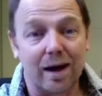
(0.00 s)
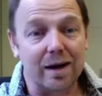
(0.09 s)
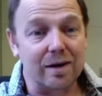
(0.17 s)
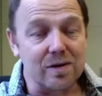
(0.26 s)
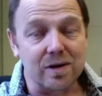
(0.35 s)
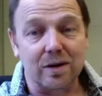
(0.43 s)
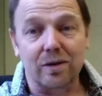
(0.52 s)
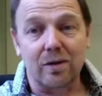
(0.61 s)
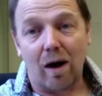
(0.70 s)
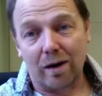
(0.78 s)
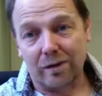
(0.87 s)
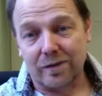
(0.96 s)
use a
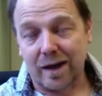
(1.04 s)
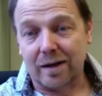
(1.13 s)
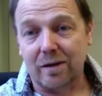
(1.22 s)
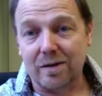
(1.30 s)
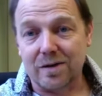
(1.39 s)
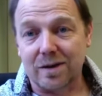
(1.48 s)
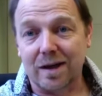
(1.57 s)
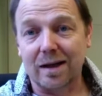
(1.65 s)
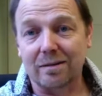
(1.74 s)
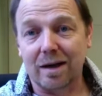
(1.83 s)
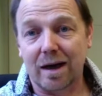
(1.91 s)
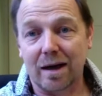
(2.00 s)
lot of technology, and
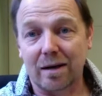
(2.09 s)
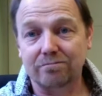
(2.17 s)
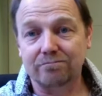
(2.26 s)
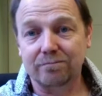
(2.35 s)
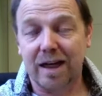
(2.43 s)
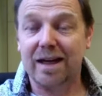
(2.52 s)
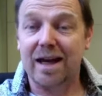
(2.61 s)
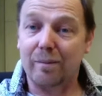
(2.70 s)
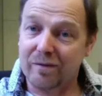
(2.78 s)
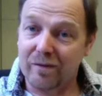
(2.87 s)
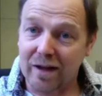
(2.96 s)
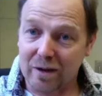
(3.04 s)
it um, it can
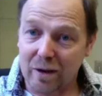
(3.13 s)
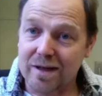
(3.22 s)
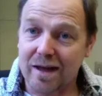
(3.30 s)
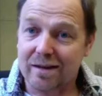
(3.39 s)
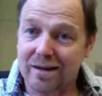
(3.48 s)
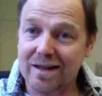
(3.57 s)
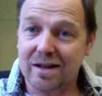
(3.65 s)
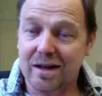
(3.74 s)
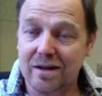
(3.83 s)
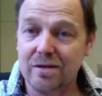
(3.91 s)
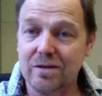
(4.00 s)
be very low tech things that I do.